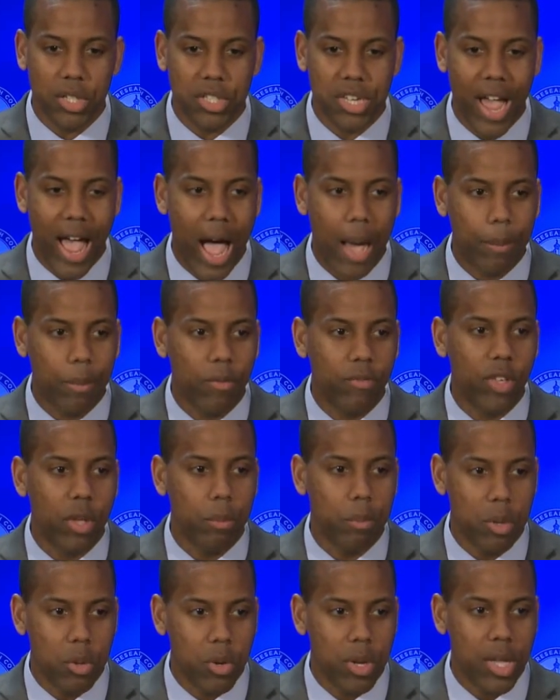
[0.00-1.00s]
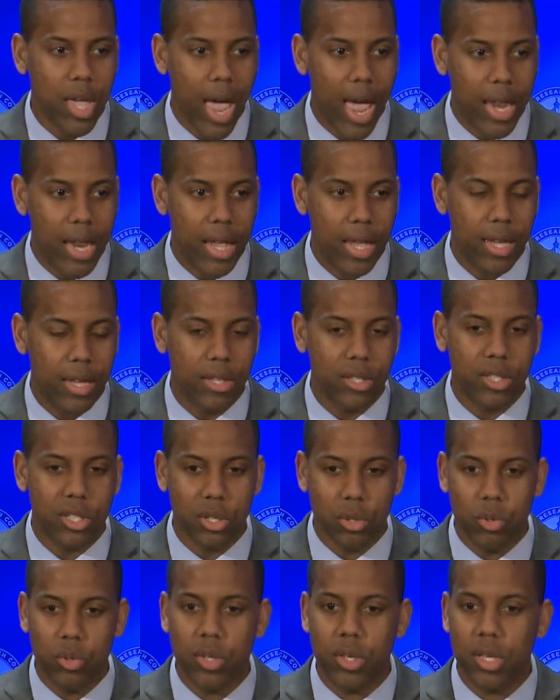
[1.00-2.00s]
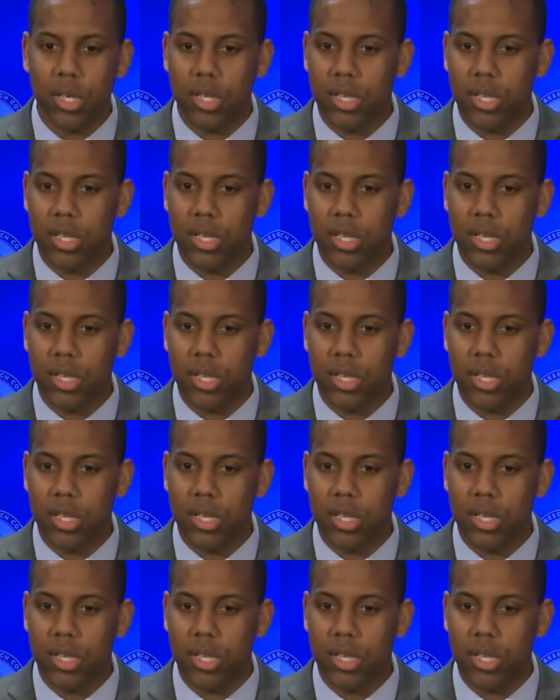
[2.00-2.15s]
job of communicating to